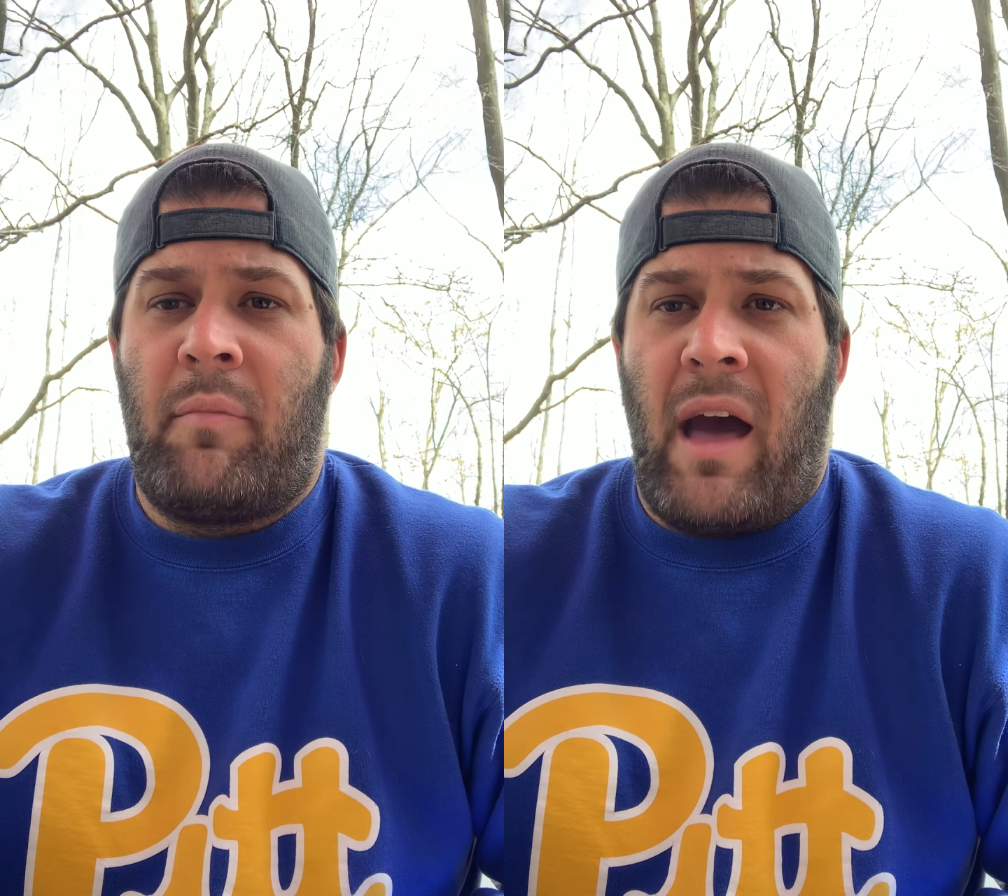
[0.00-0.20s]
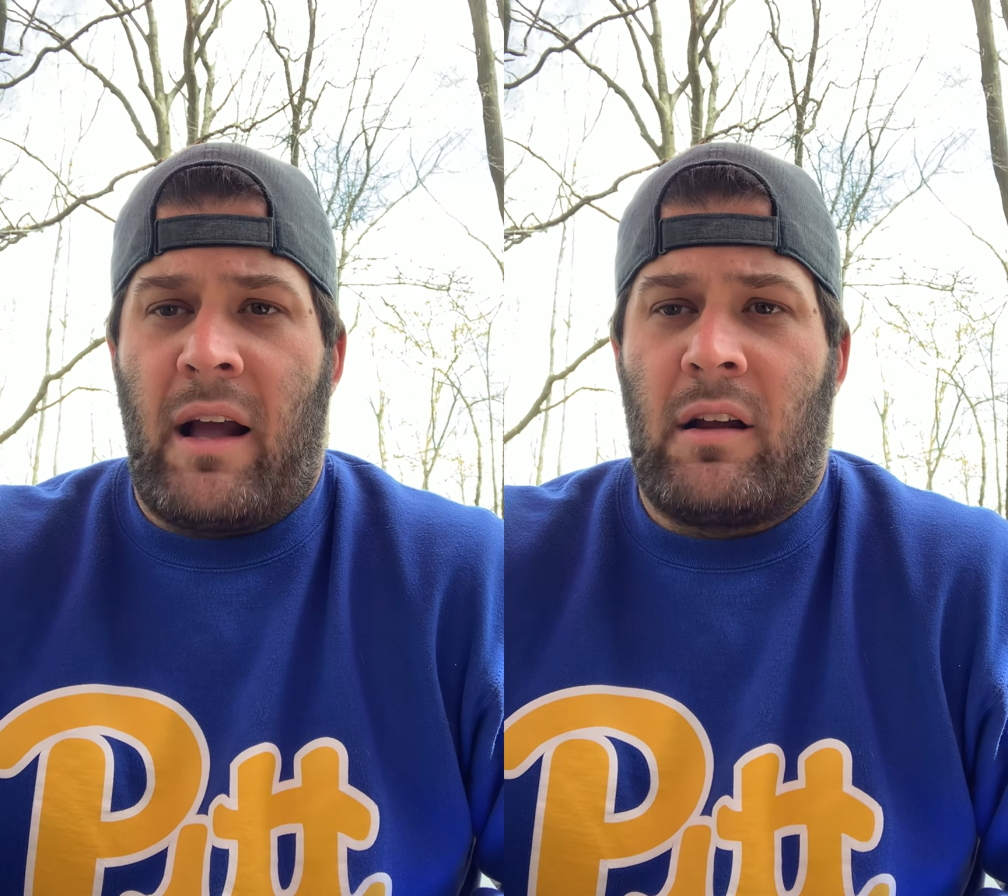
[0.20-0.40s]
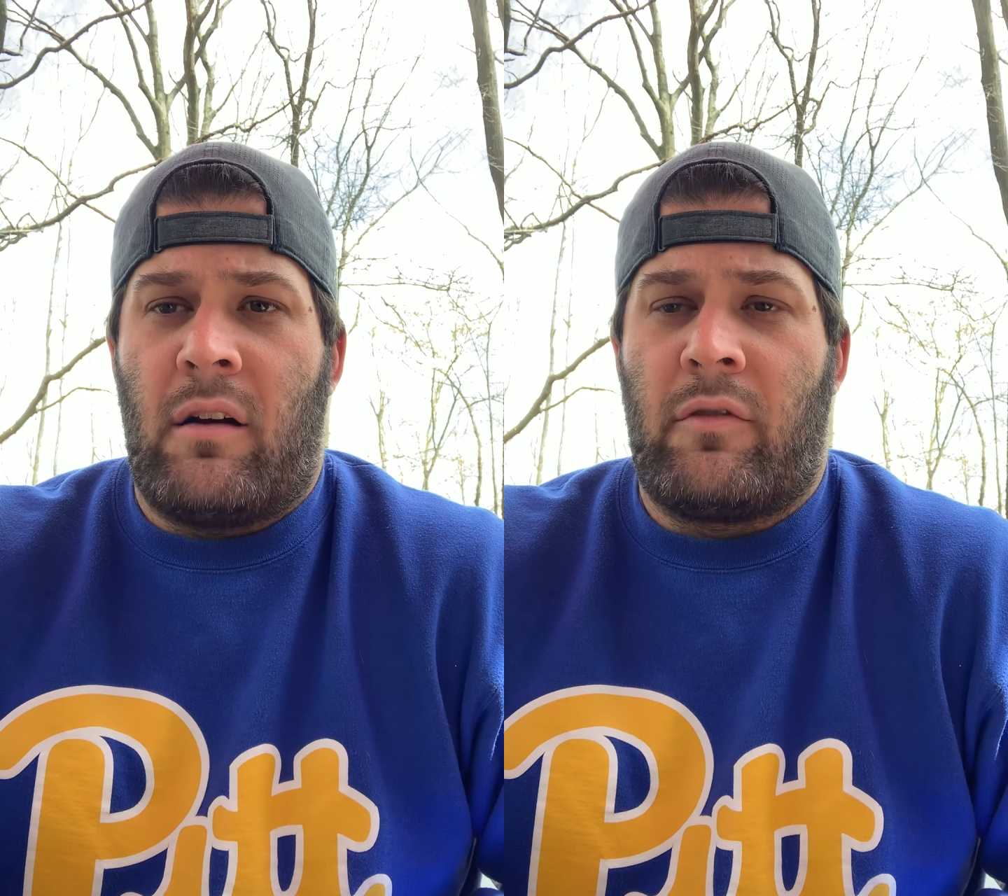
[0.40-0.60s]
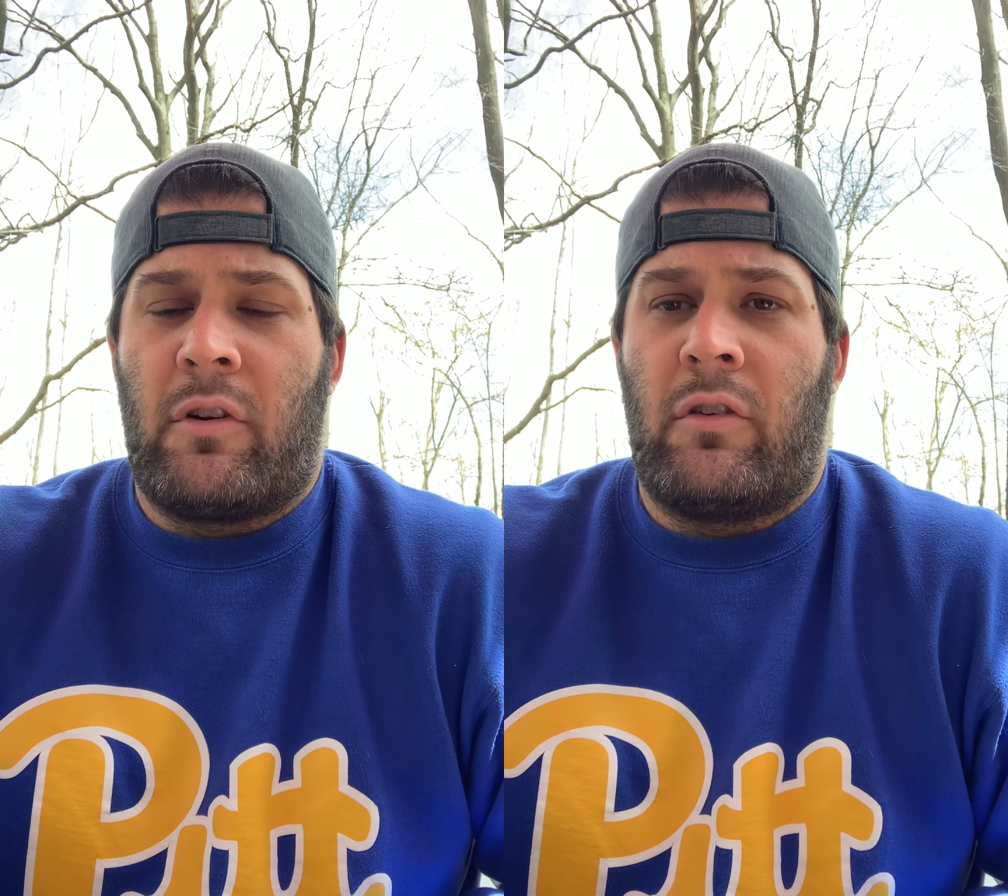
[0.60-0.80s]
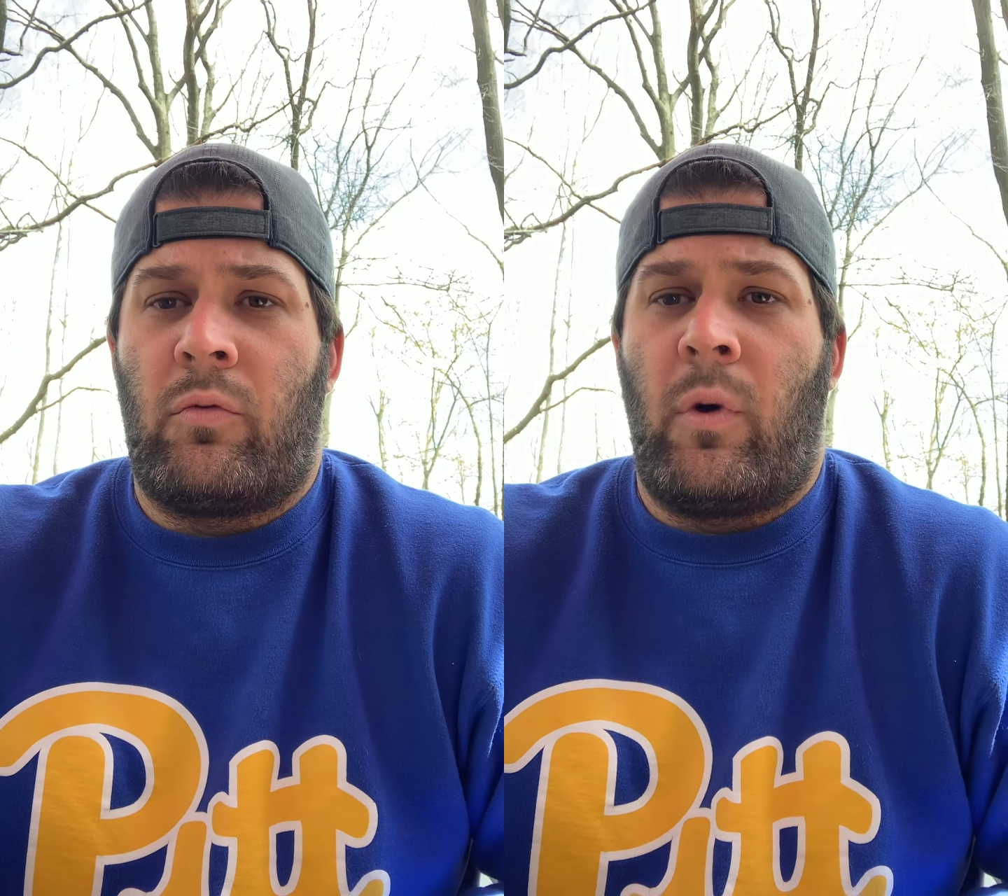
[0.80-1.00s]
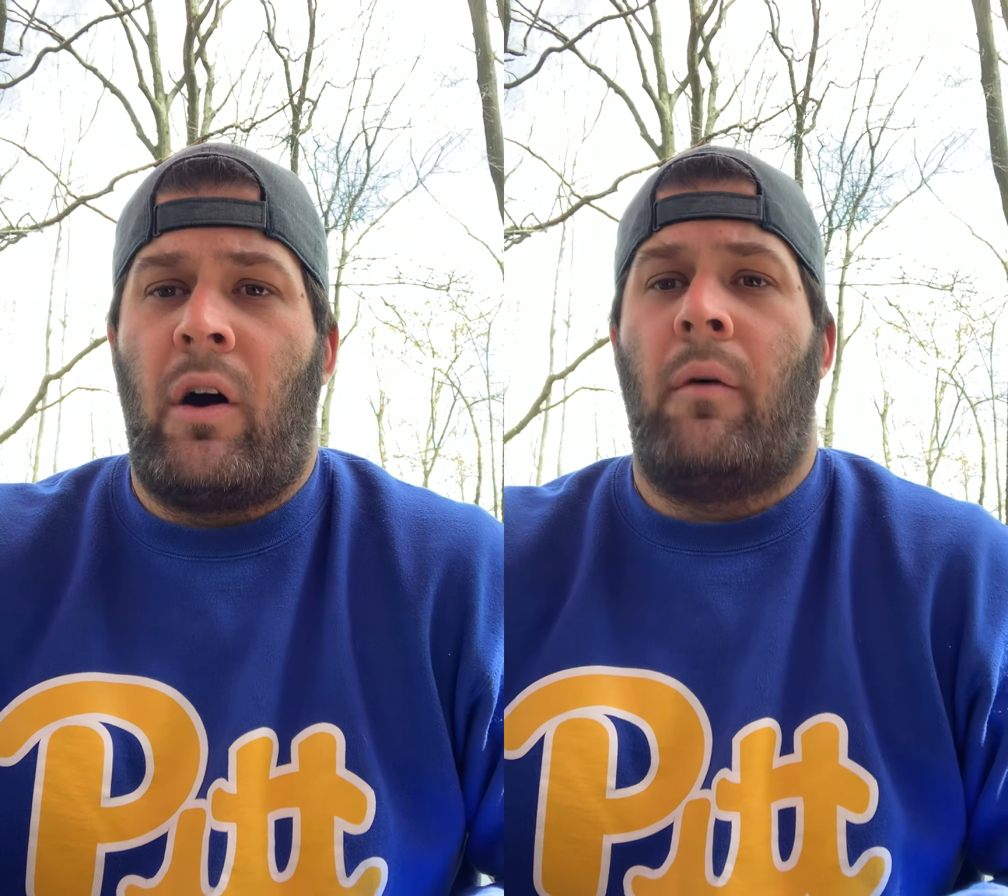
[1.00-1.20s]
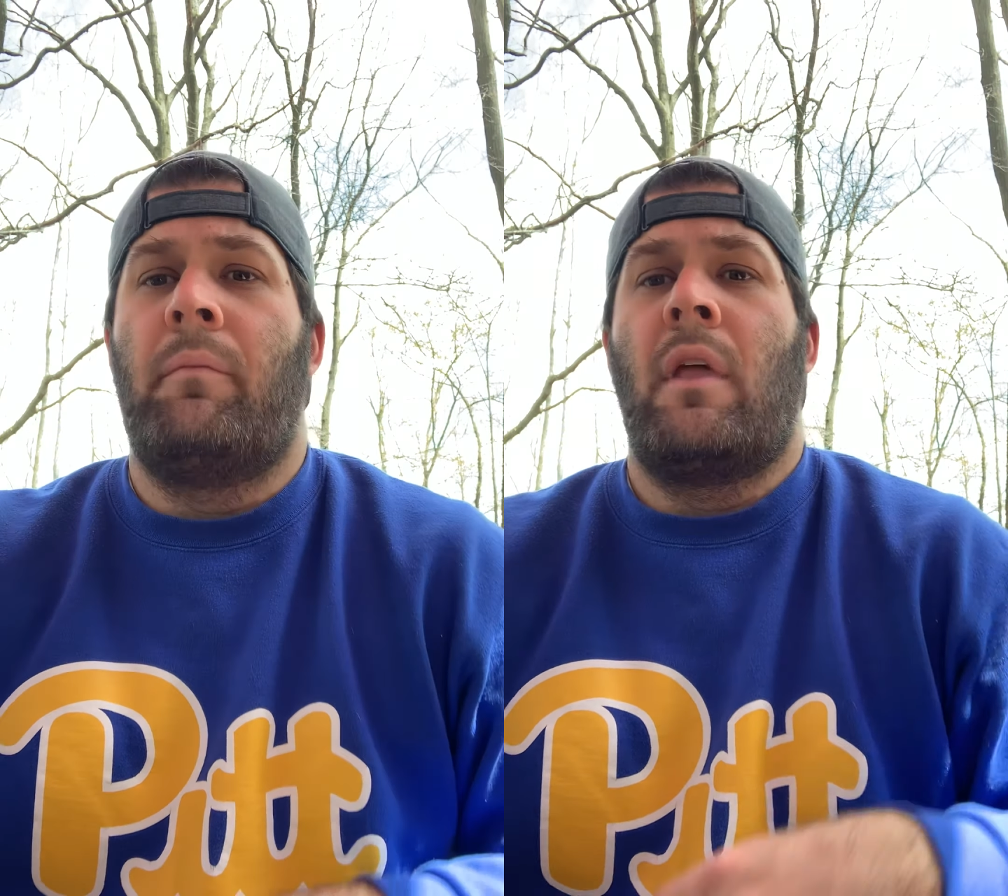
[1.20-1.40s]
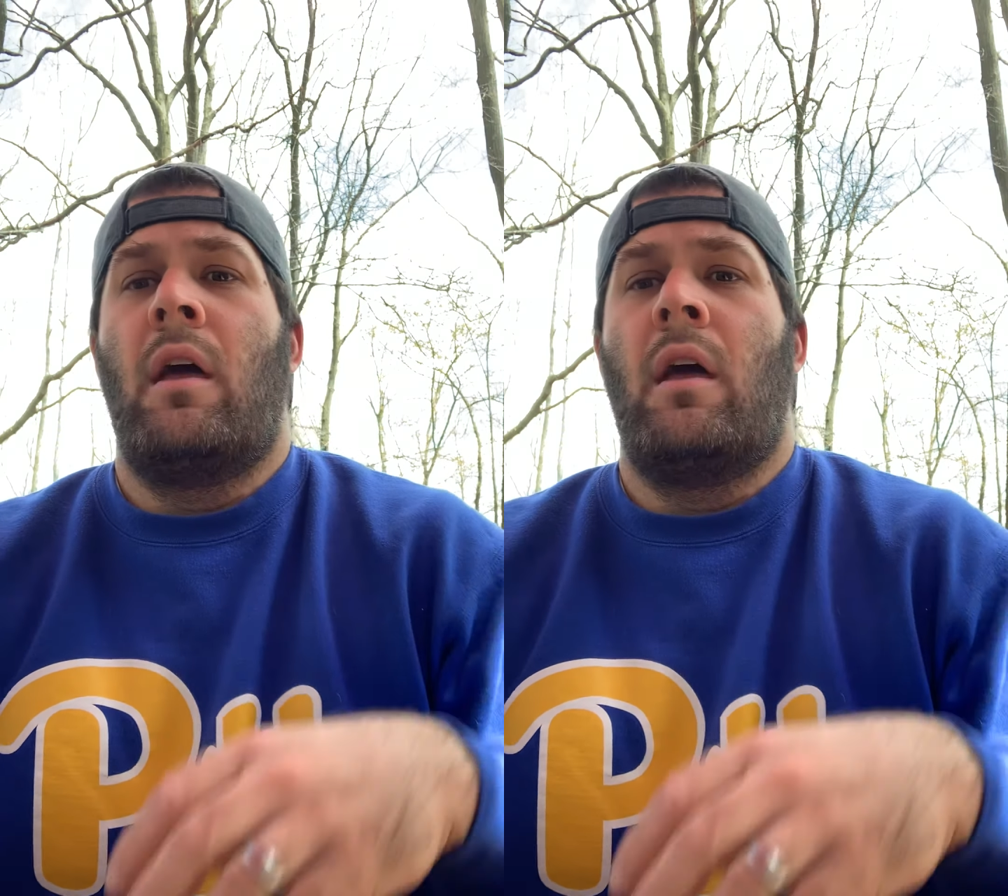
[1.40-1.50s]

back cover as well.